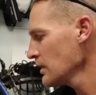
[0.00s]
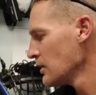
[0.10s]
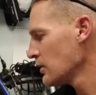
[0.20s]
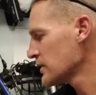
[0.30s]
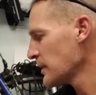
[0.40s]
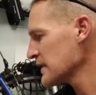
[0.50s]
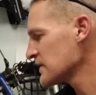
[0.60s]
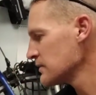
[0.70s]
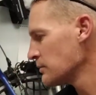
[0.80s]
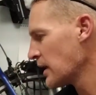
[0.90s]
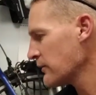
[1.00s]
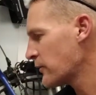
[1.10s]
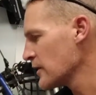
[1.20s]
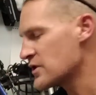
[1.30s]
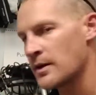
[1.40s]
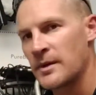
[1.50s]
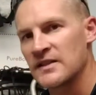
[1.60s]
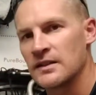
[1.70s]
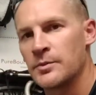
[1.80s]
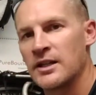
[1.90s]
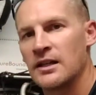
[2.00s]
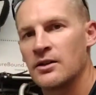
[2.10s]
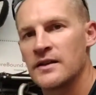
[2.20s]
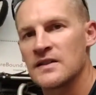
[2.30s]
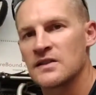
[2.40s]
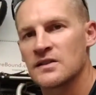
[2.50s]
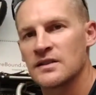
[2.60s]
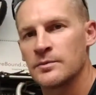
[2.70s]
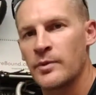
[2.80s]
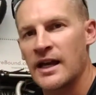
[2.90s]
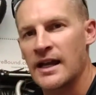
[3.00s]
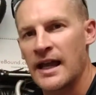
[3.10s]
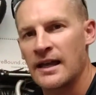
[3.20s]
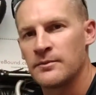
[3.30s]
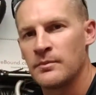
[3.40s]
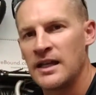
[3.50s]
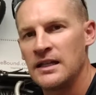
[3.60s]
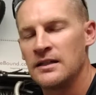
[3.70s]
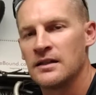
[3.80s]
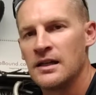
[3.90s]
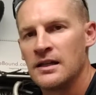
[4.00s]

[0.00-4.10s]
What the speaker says: to finish up my sleeping gear. This is a sleeping bag I had made.